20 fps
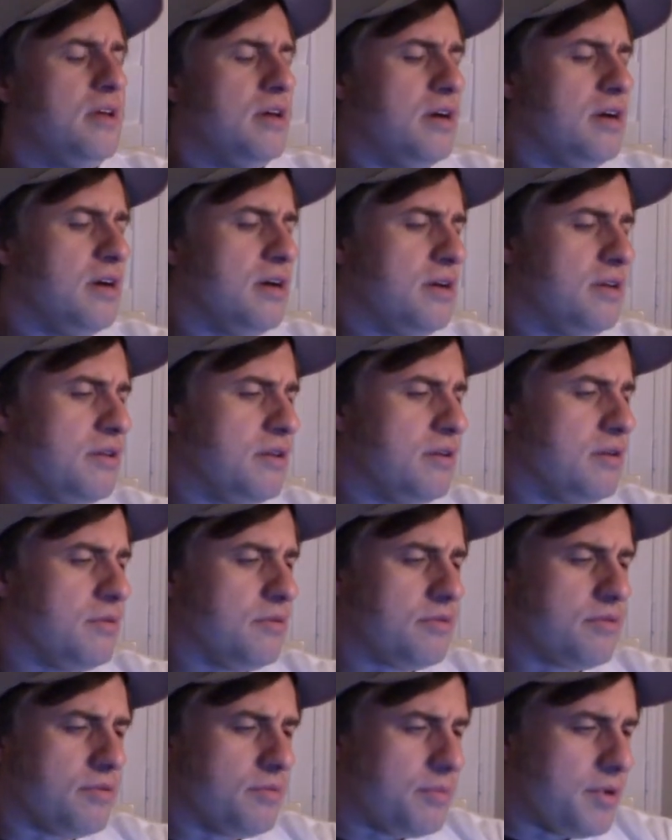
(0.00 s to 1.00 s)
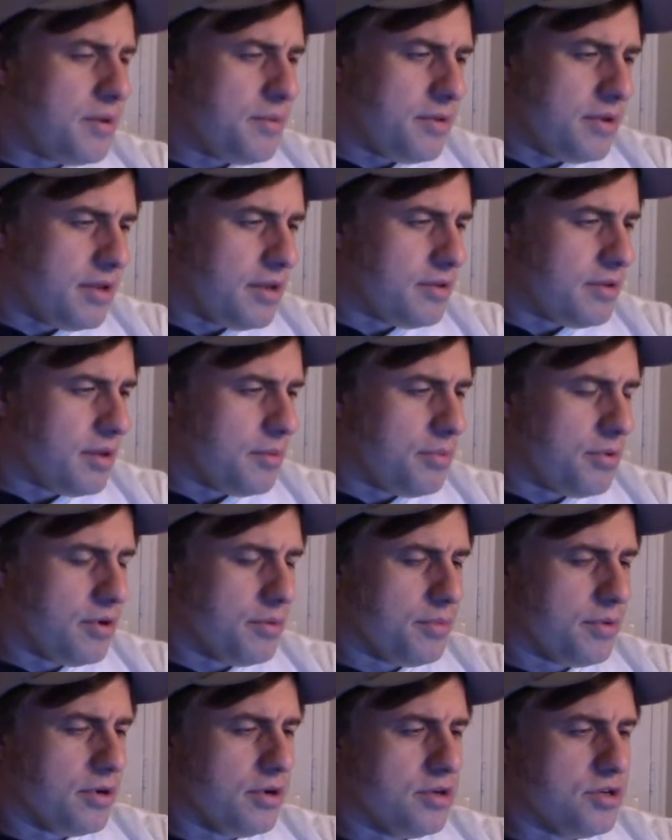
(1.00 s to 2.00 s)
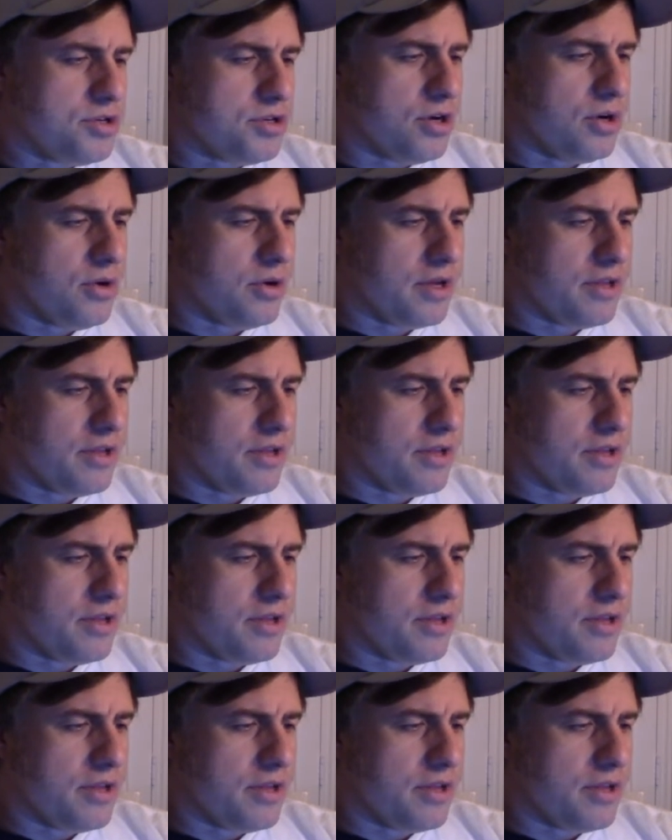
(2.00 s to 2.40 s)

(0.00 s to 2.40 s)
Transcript: Uh, you know, so maybe they, put up a good show,